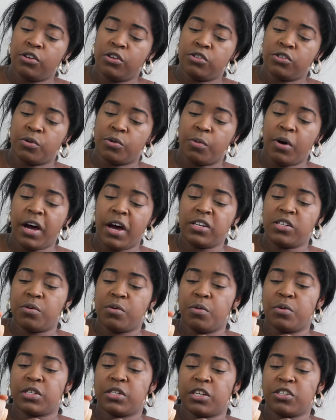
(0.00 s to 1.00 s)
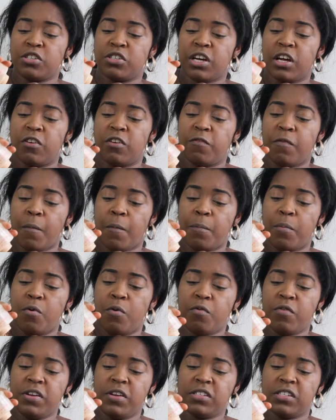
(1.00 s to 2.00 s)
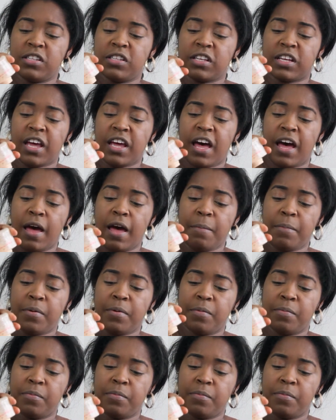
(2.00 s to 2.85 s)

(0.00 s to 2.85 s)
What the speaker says: So what I do is I just kind of pour it into the cap,